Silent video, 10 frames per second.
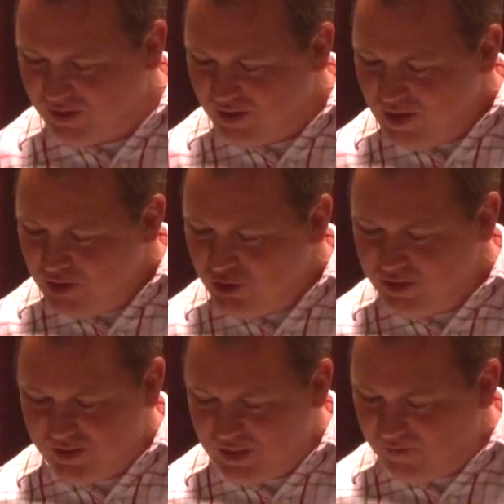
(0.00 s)
And
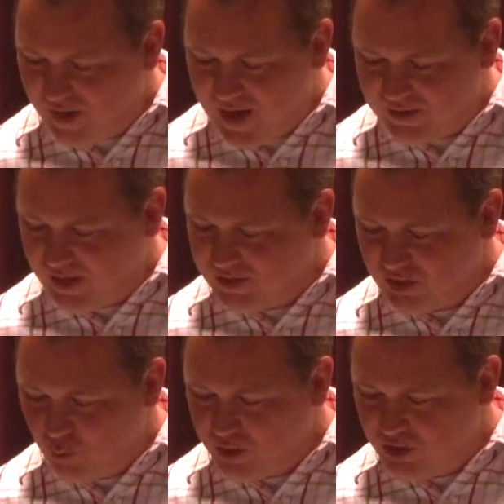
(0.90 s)
Jesus even asked that. He
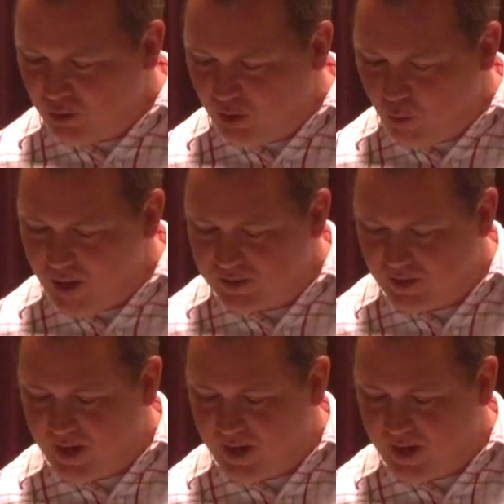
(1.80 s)
says, "What's your request?"